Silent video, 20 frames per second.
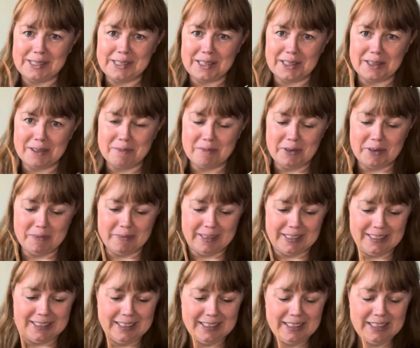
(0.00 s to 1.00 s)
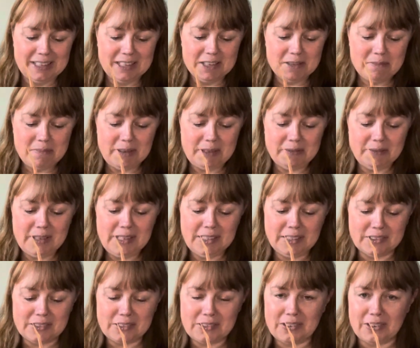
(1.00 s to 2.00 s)
at the moment, but
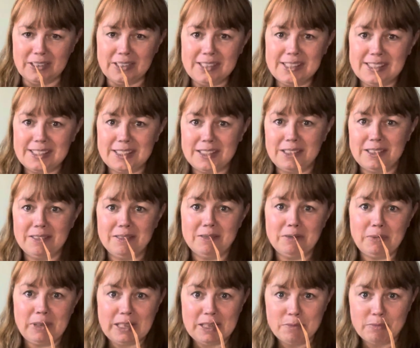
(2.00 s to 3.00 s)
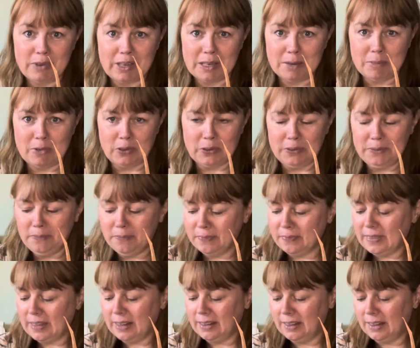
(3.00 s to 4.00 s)
fingers crossed we can bring them on.
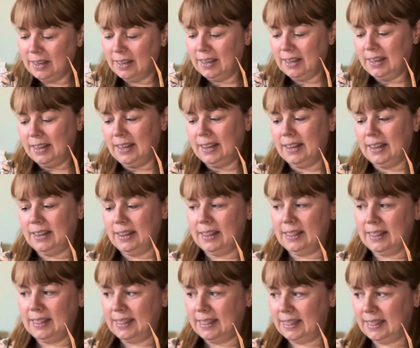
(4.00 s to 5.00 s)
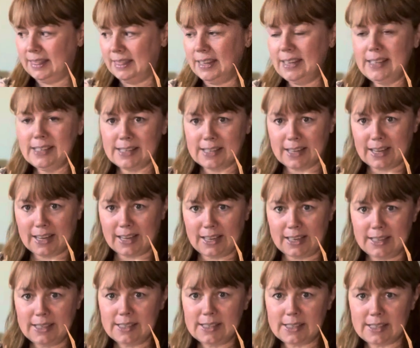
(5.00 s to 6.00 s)
These
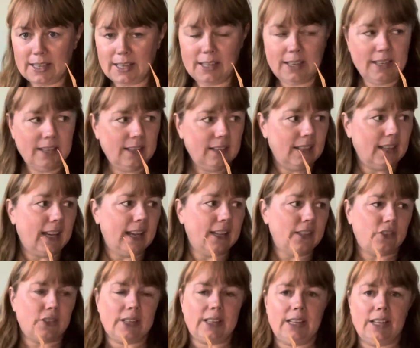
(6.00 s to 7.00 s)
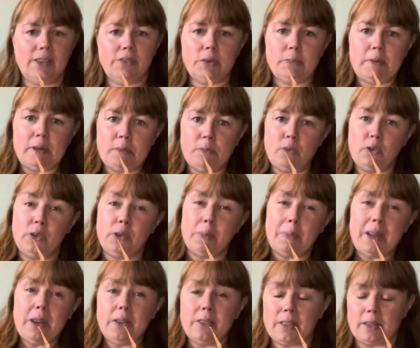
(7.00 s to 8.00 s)
guys actually have a bit more
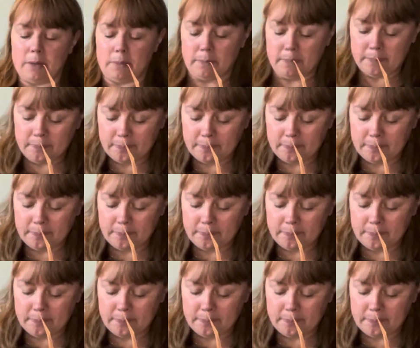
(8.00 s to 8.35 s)
about them,